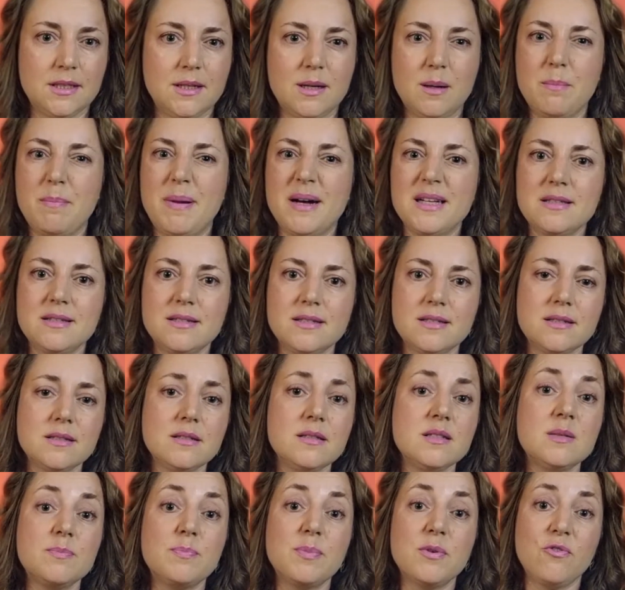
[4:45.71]
But
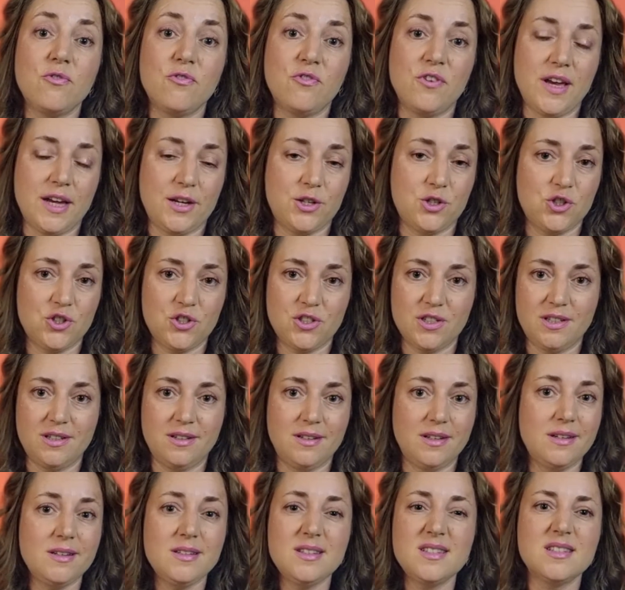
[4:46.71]
since perfection
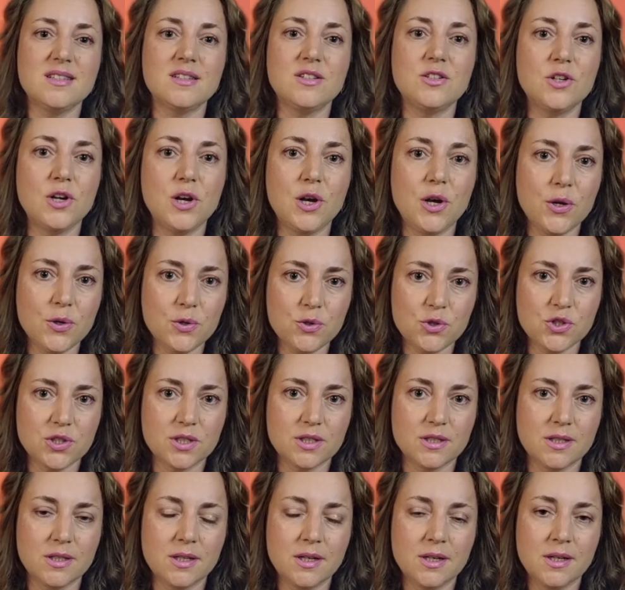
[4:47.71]
is an
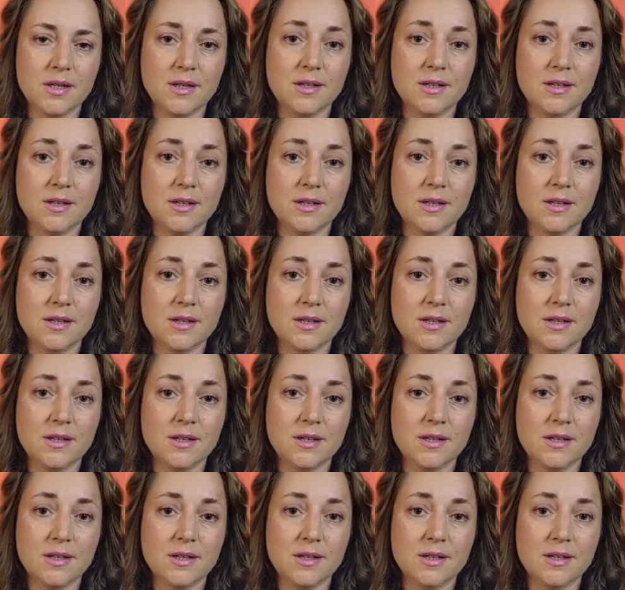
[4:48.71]
illusion,